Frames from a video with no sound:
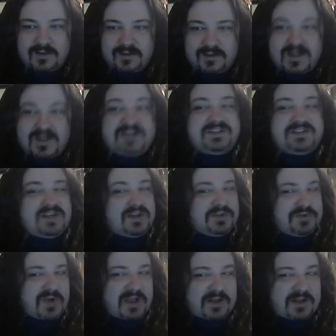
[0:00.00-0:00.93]
That
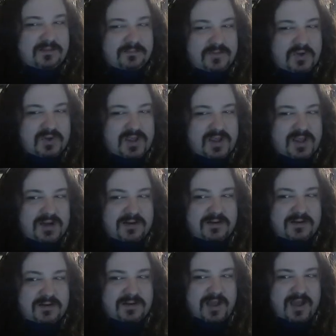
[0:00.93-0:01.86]
sounds right. You
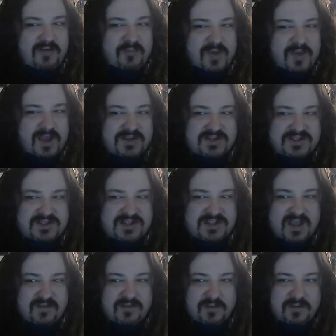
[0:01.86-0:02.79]
can have Patches
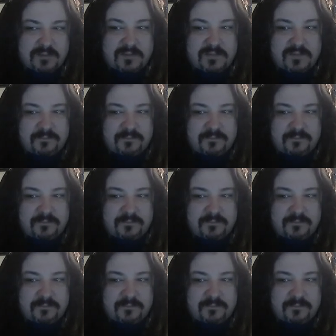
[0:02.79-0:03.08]
save him.